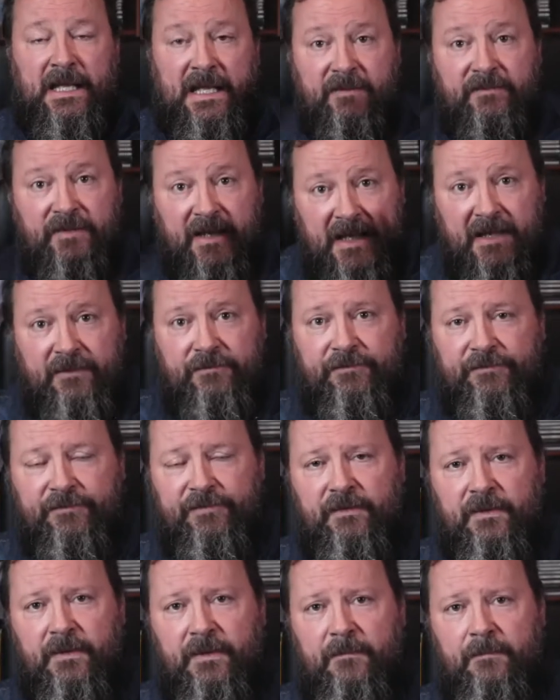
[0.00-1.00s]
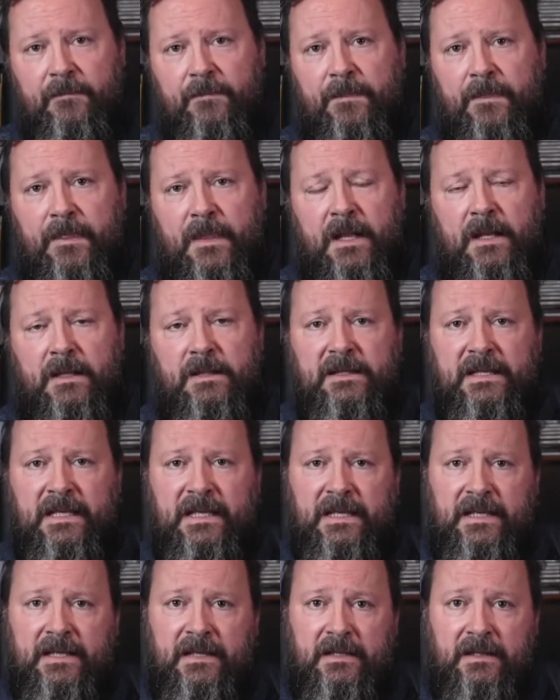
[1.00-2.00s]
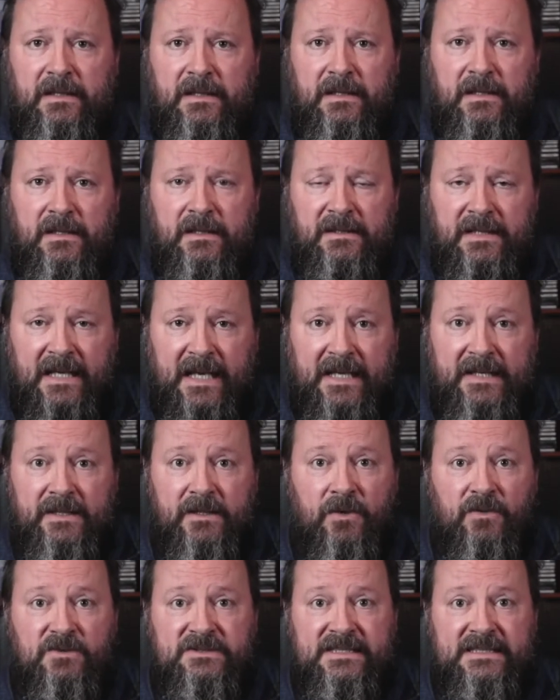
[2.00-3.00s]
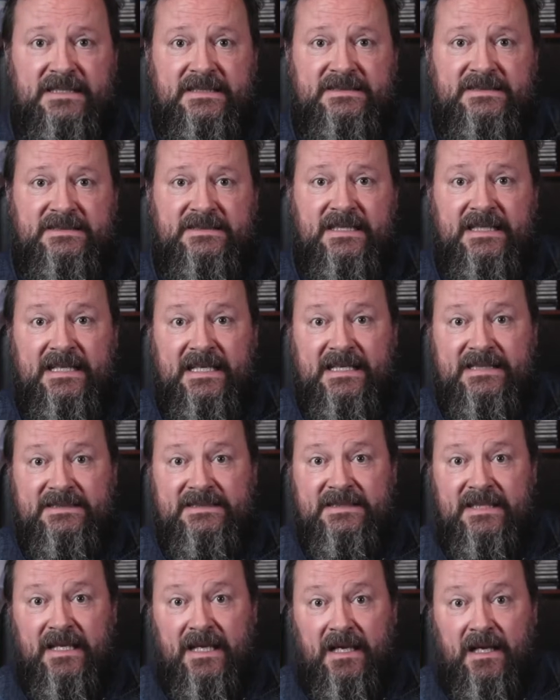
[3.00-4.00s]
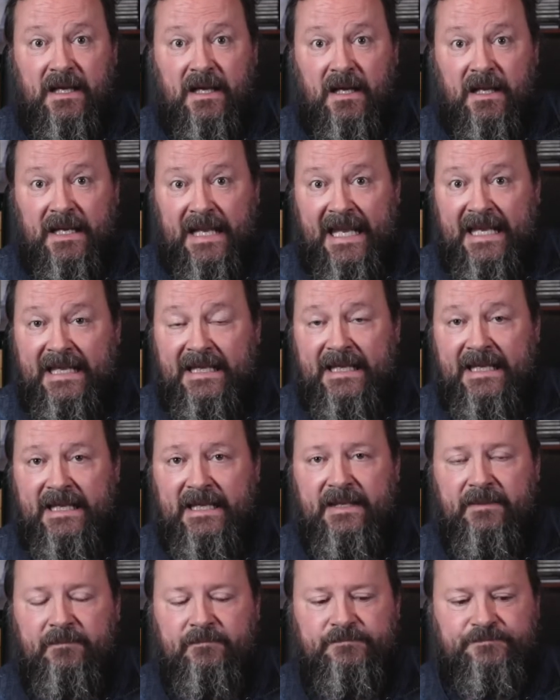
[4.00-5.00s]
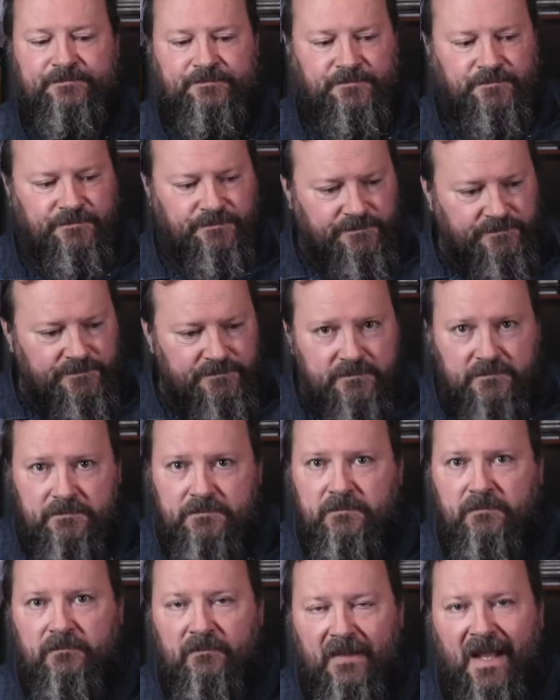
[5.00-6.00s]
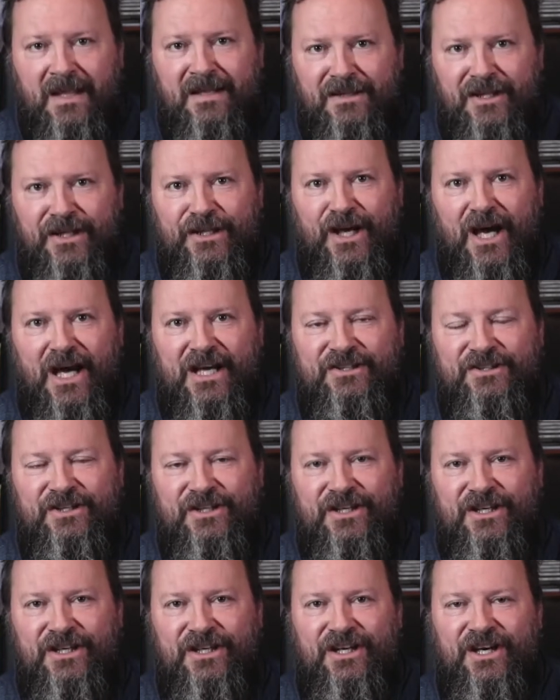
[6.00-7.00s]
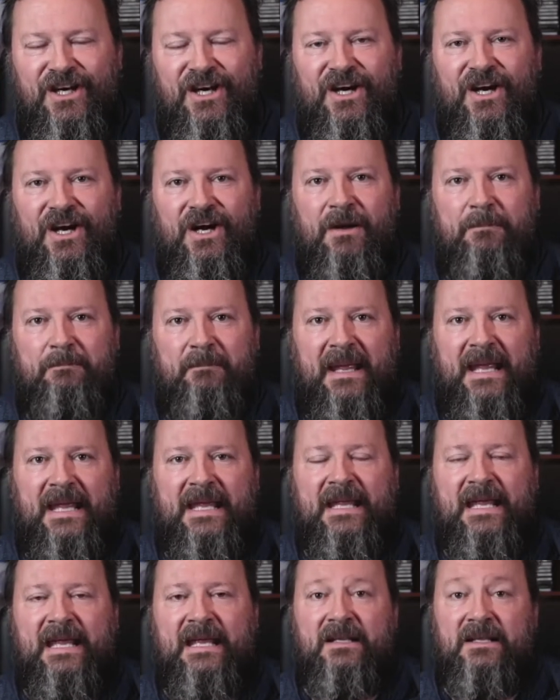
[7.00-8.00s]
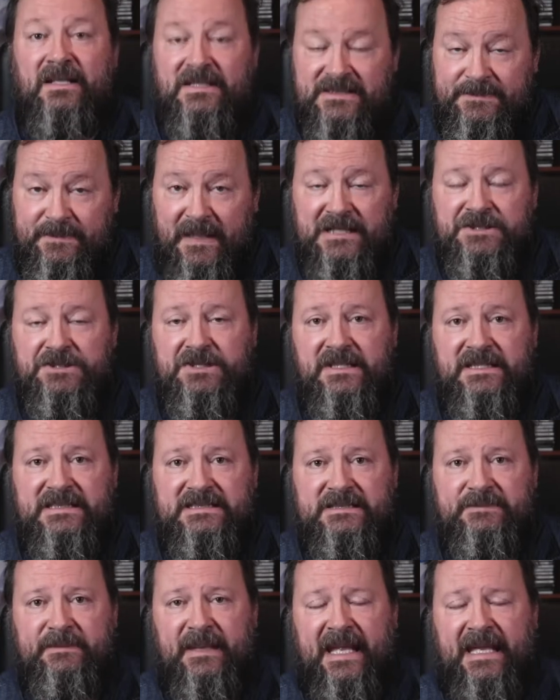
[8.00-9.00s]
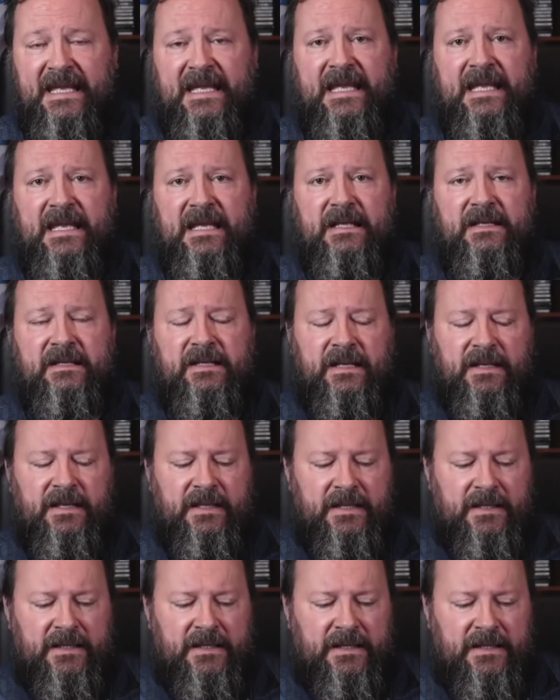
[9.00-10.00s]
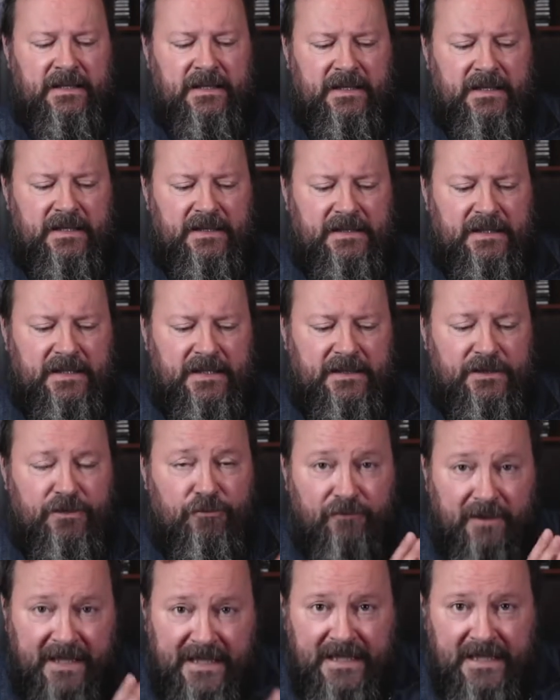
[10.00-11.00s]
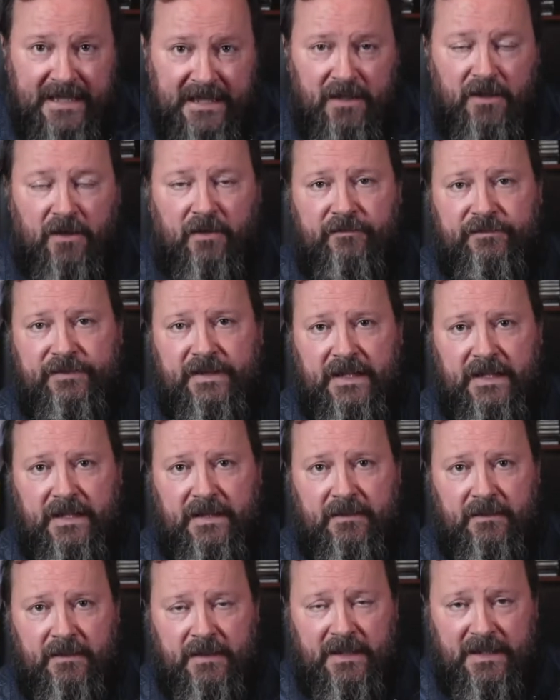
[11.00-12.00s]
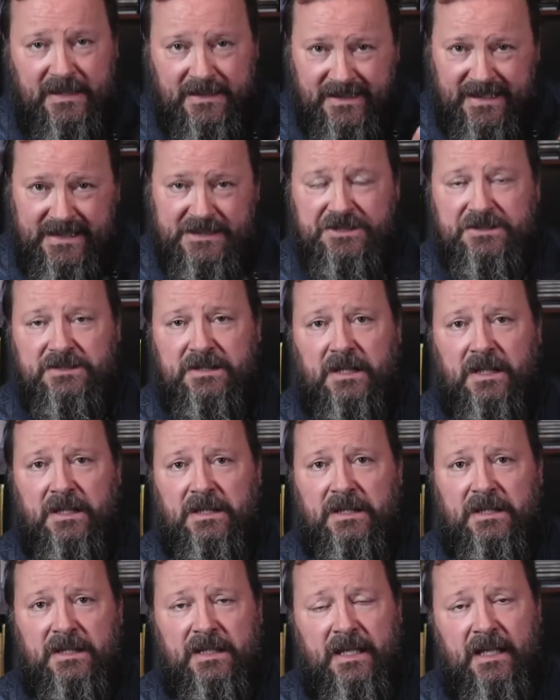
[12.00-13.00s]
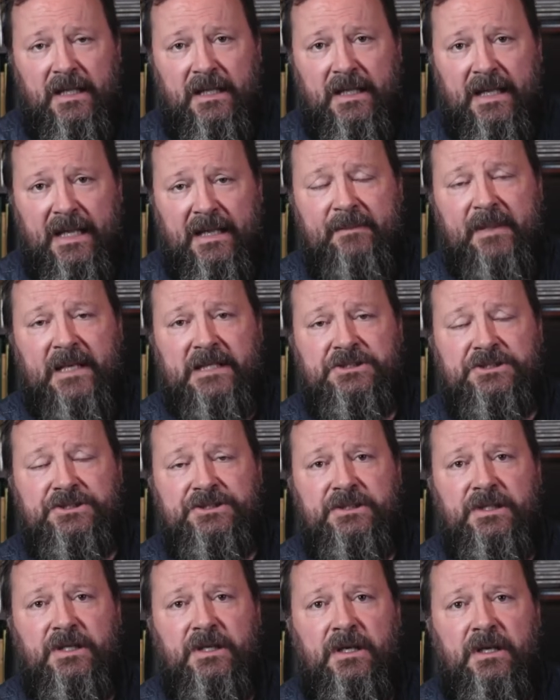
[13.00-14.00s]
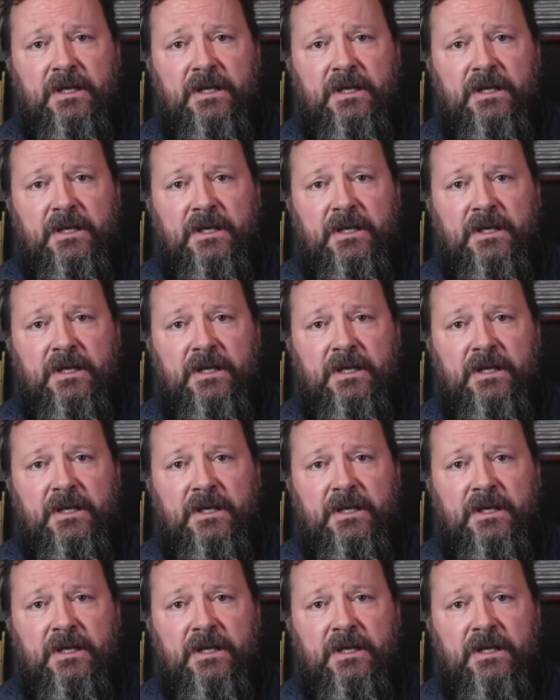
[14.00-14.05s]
even if the diagnosis is unaided, the doctor making the specialist making the uh, the the reading of the digital uh, image